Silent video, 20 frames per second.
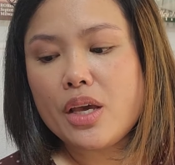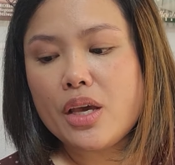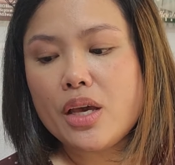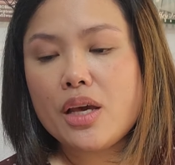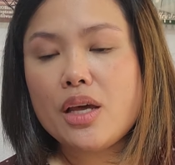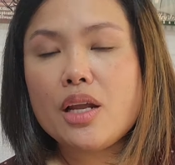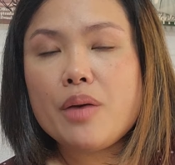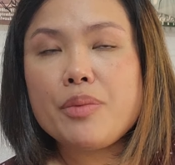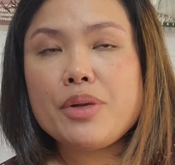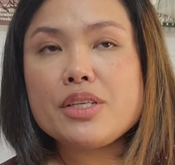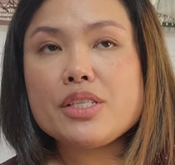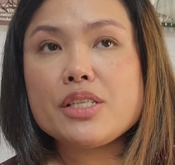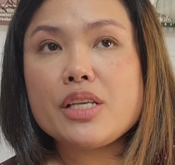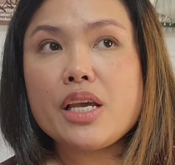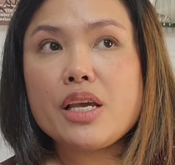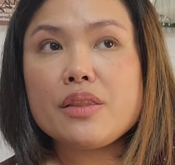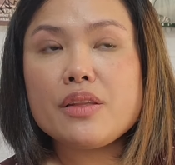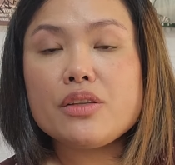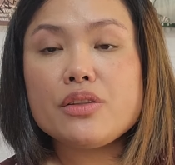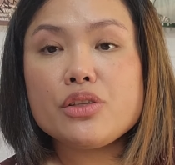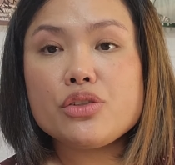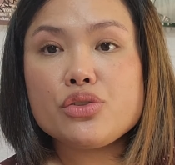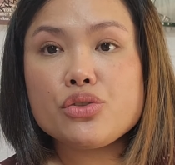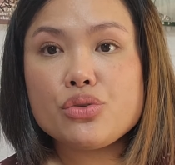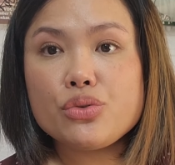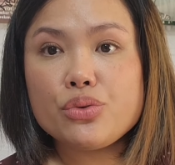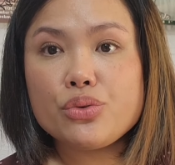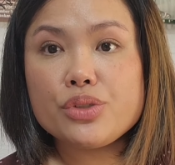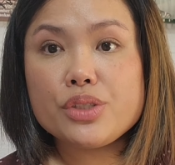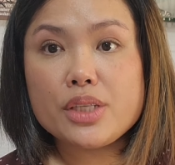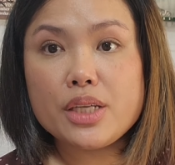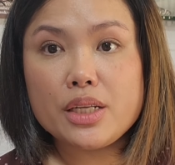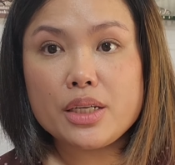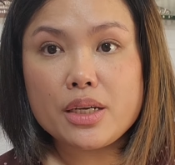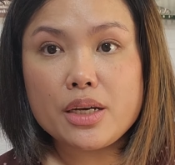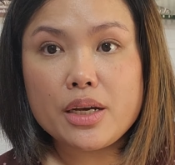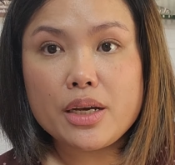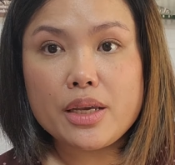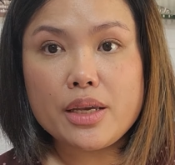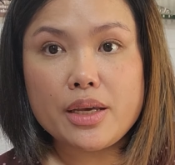And I'm not saying that the schools in
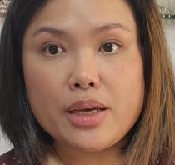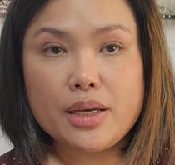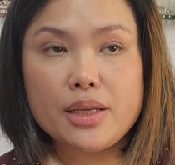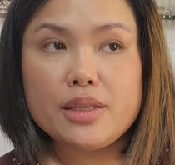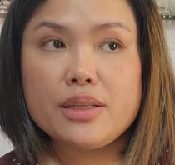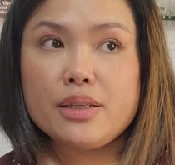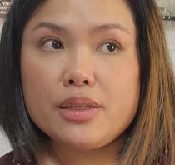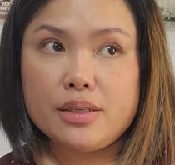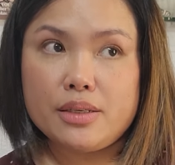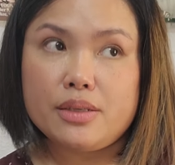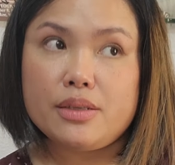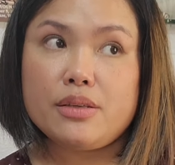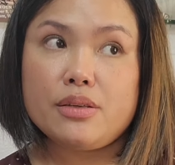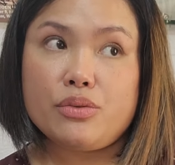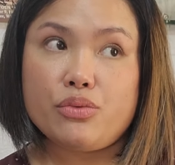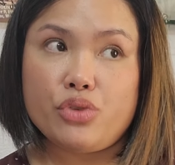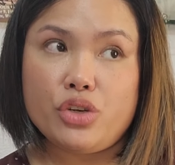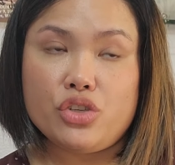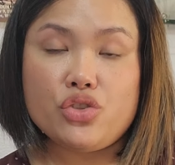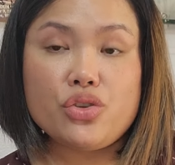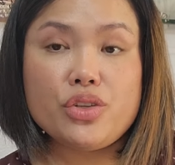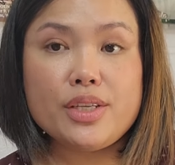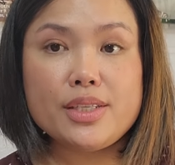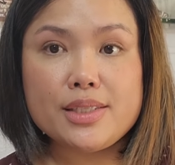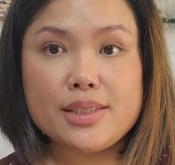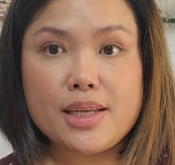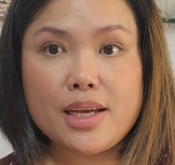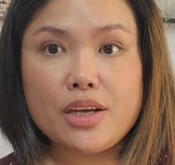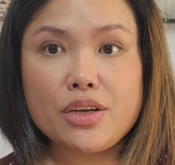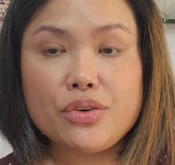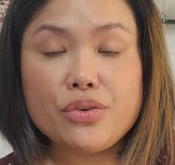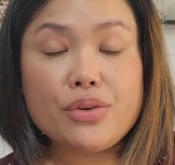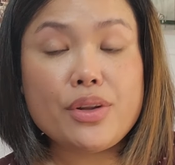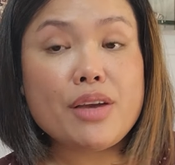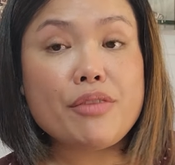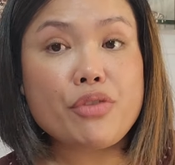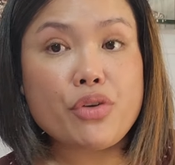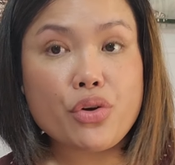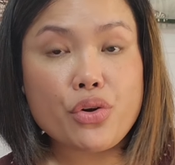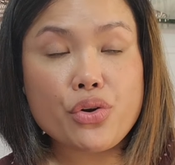Cagayan region is not good.
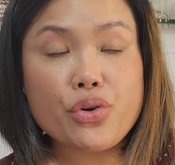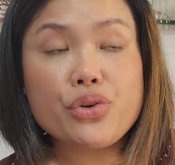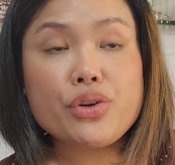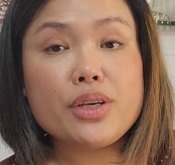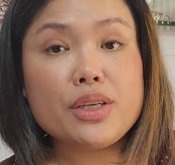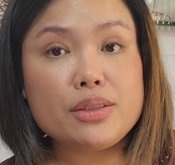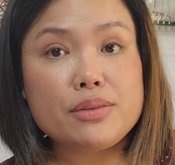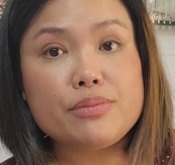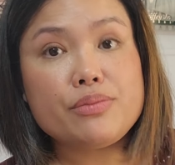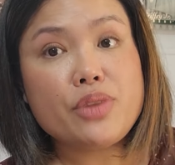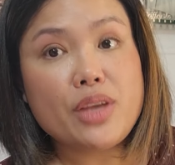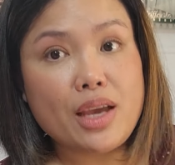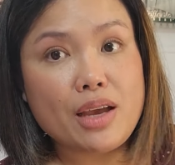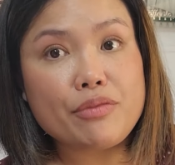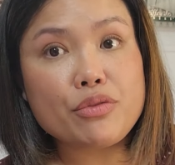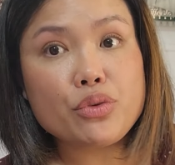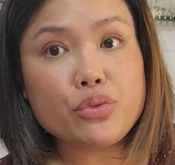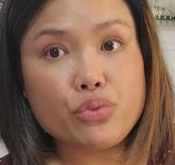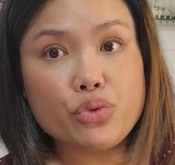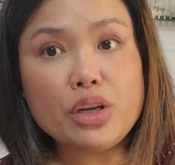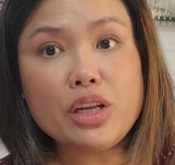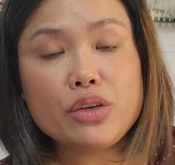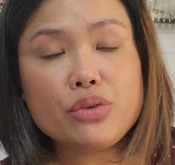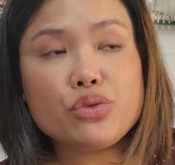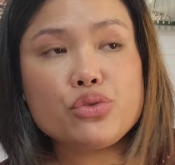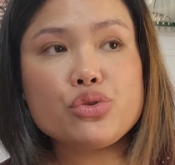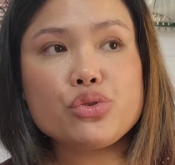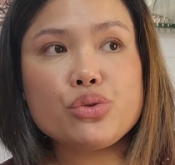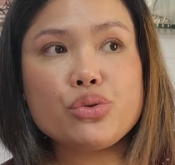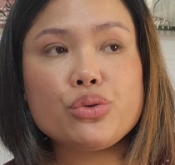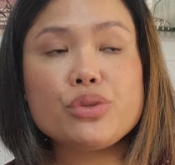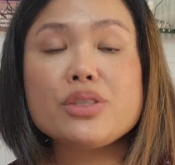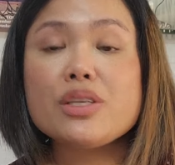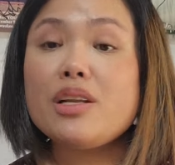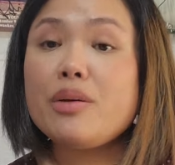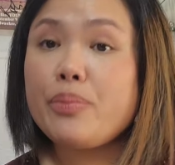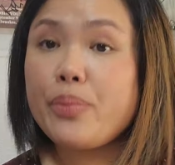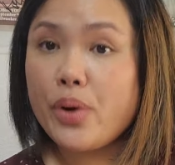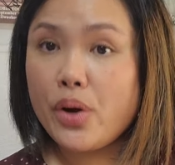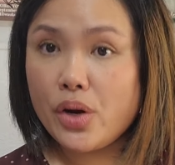I've heard it, they have really good schools, and
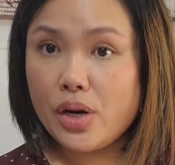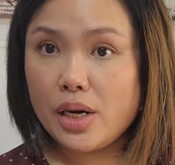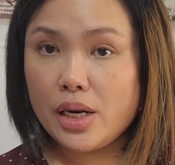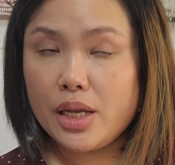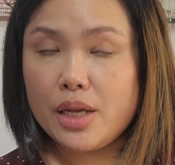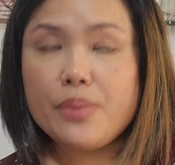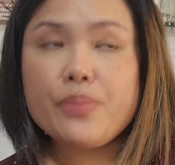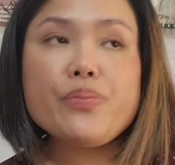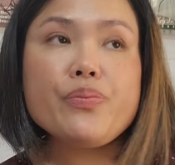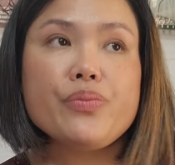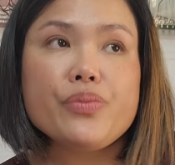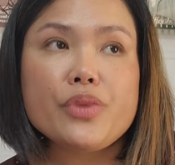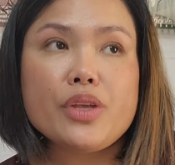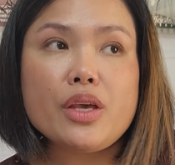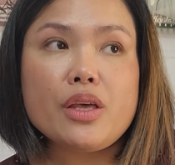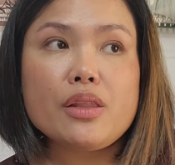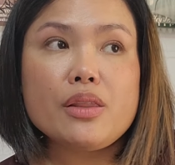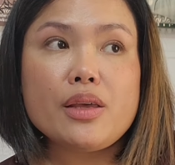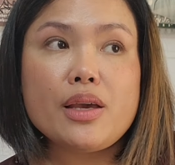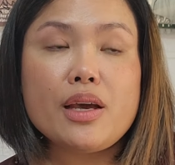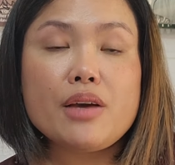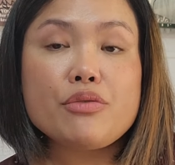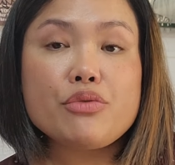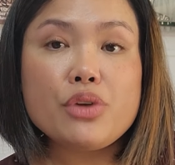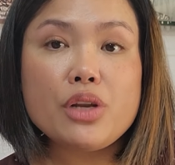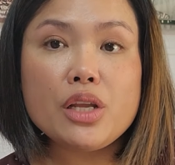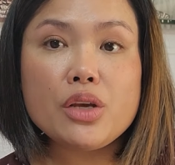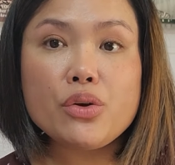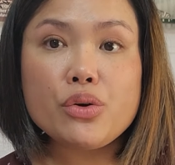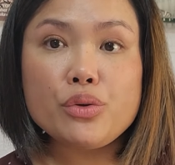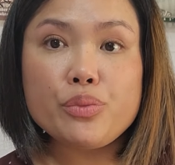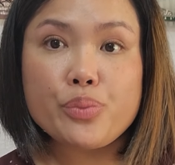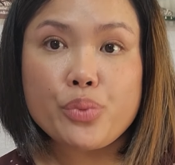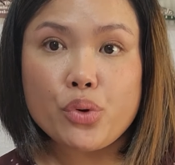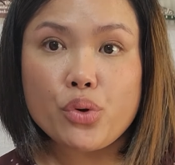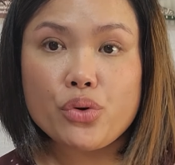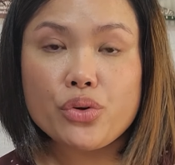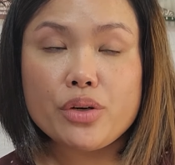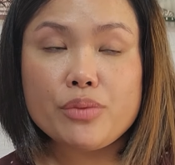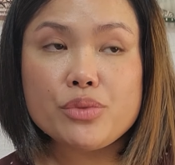apparently they have really good
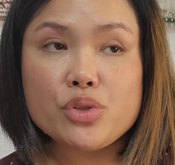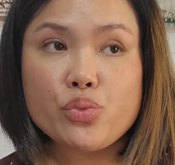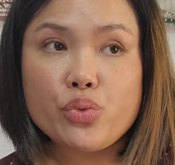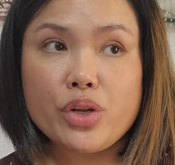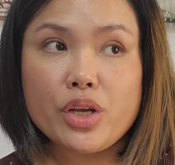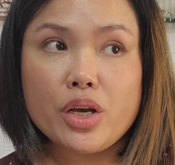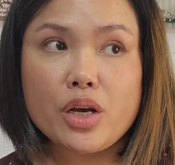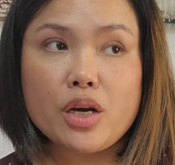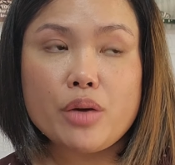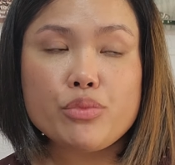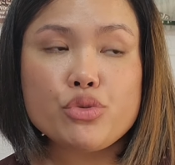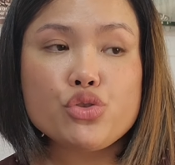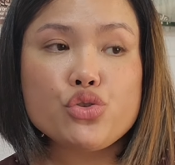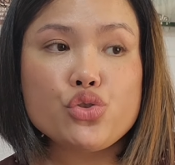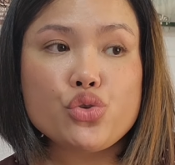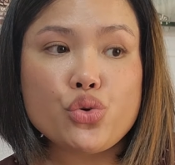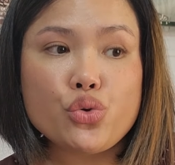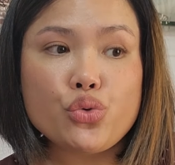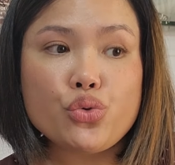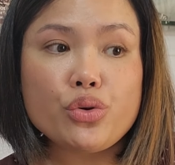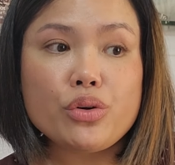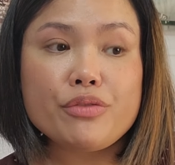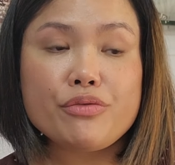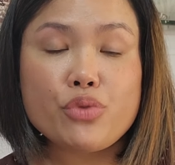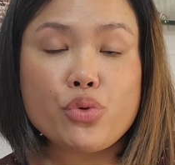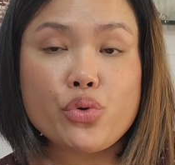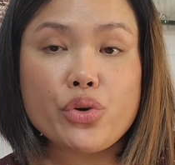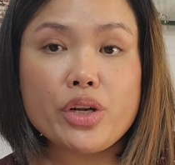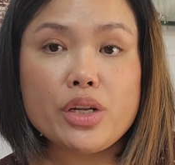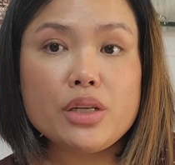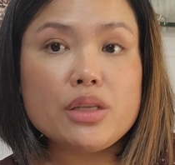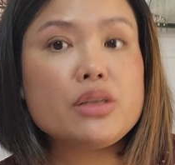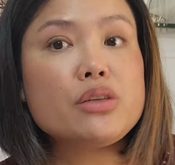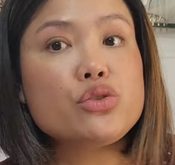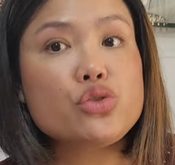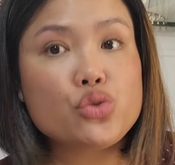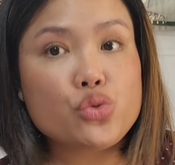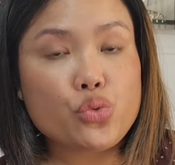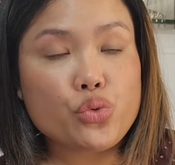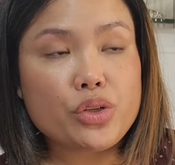programs when it comes to foreign
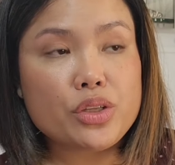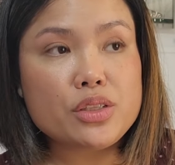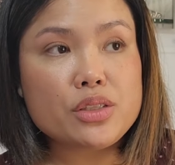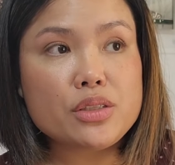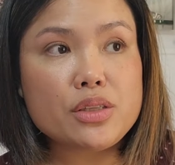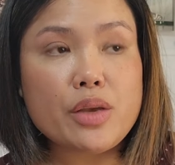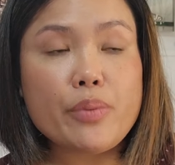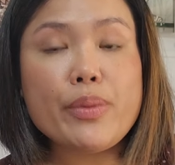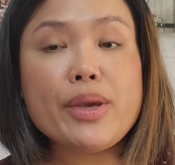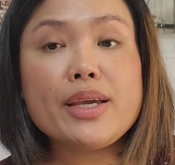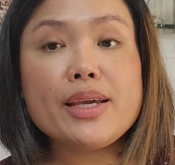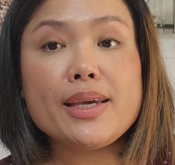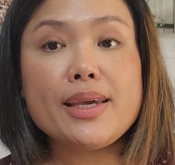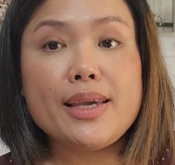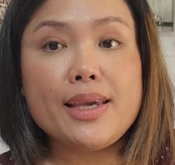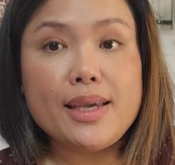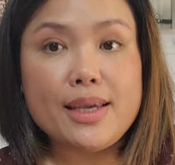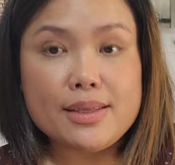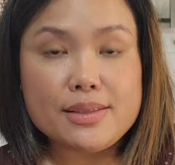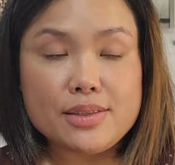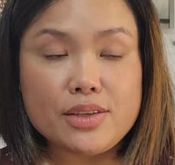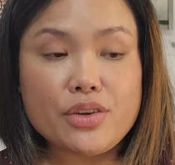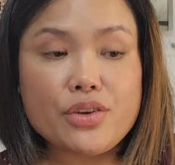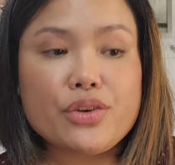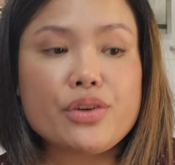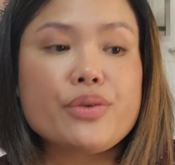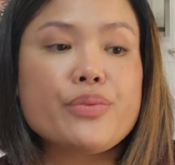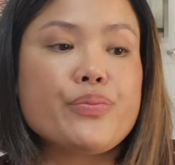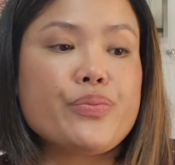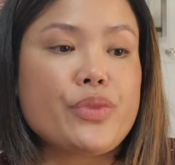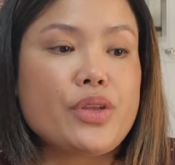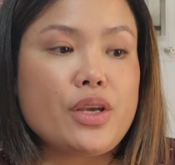students. They make it easier